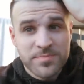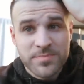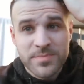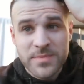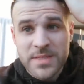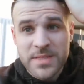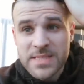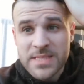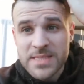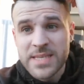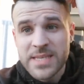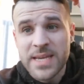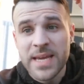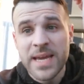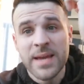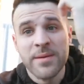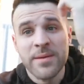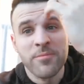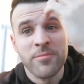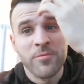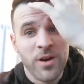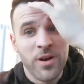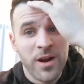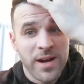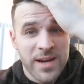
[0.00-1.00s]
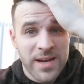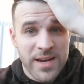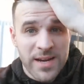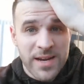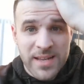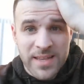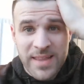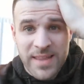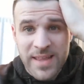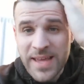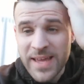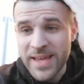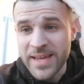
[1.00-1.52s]
this game right here
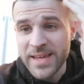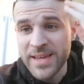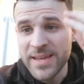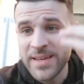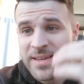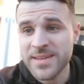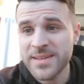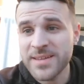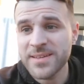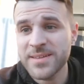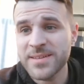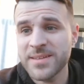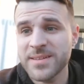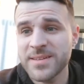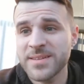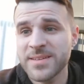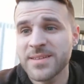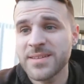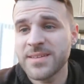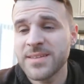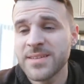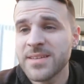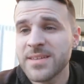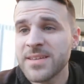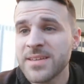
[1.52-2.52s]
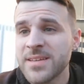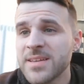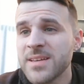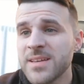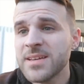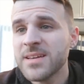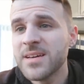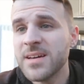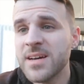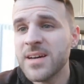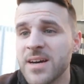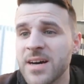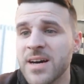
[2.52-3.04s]
today.
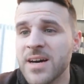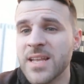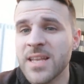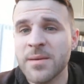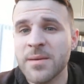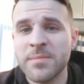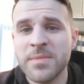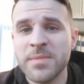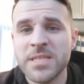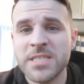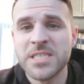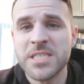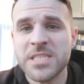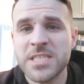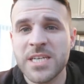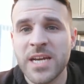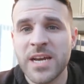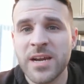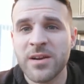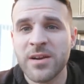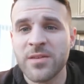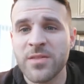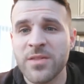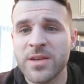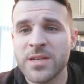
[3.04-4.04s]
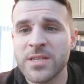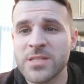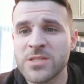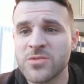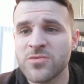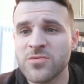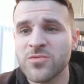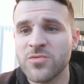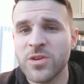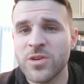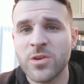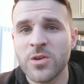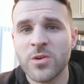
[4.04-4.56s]
Uh, let me share this
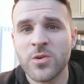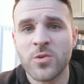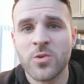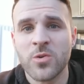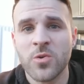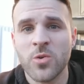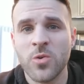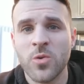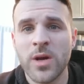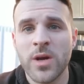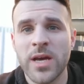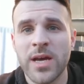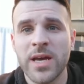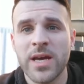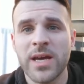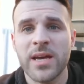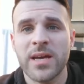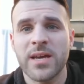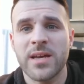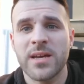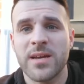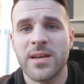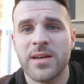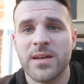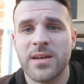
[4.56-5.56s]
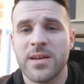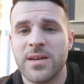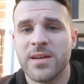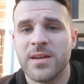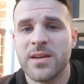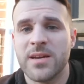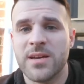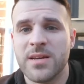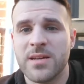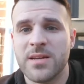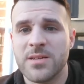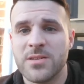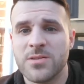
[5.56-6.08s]
real quick.
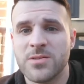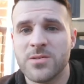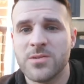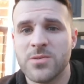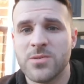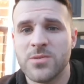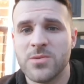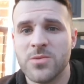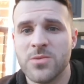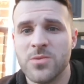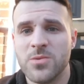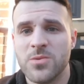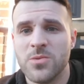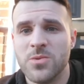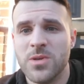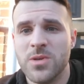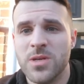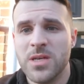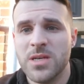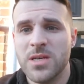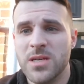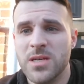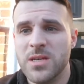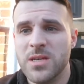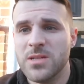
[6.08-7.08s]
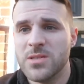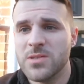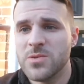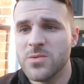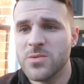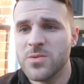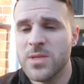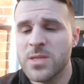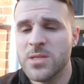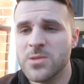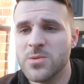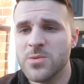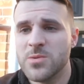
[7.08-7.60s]
Tweet,
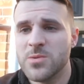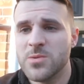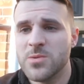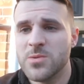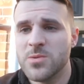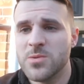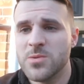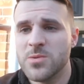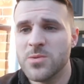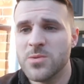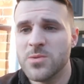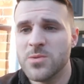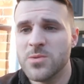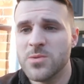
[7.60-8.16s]
tweet, tweet.